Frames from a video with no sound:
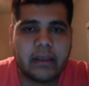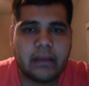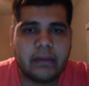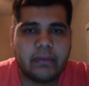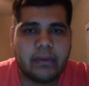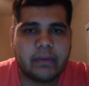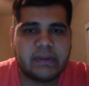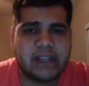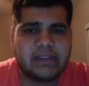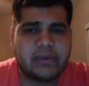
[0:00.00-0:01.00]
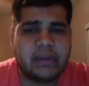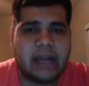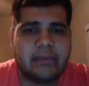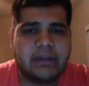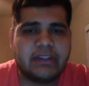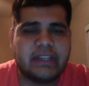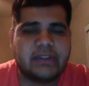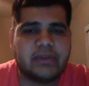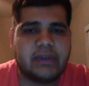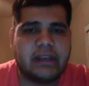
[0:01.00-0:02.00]
There was also not much
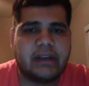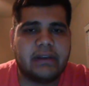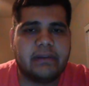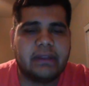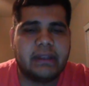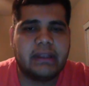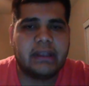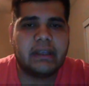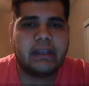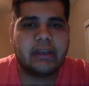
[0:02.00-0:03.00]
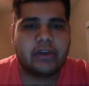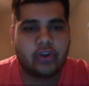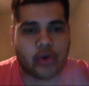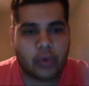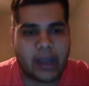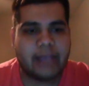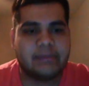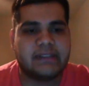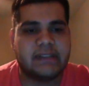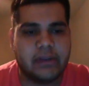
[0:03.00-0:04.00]
history of
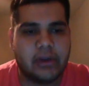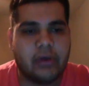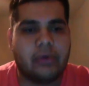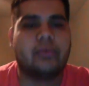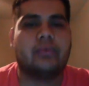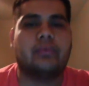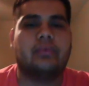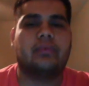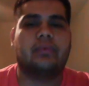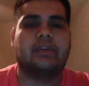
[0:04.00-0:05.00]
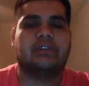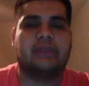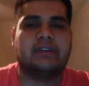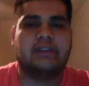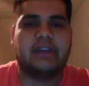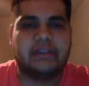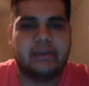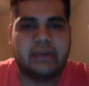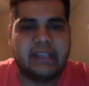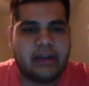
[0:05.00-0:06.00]
crimes to note which we took into
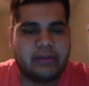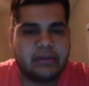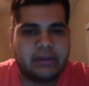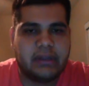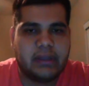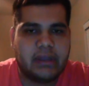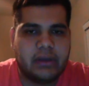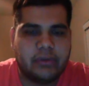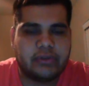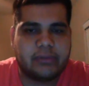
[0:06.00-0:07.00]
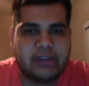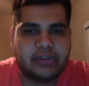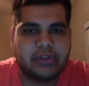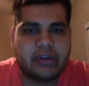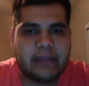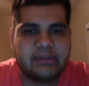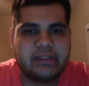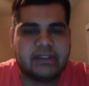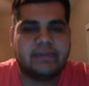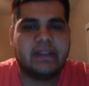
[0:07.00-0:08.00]
account, which were major crimes
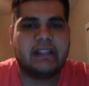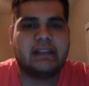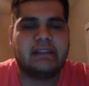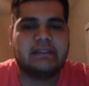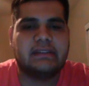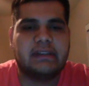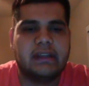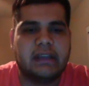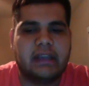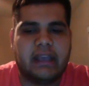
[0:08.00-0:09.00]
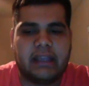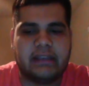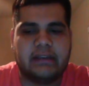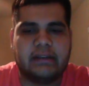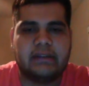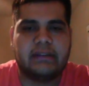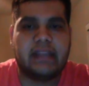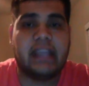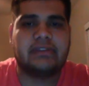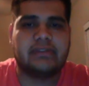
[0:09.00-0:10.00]
such as felonies and
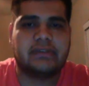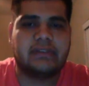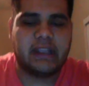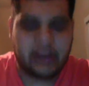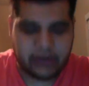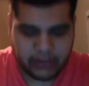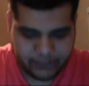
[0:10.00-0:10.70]
dangers to the area.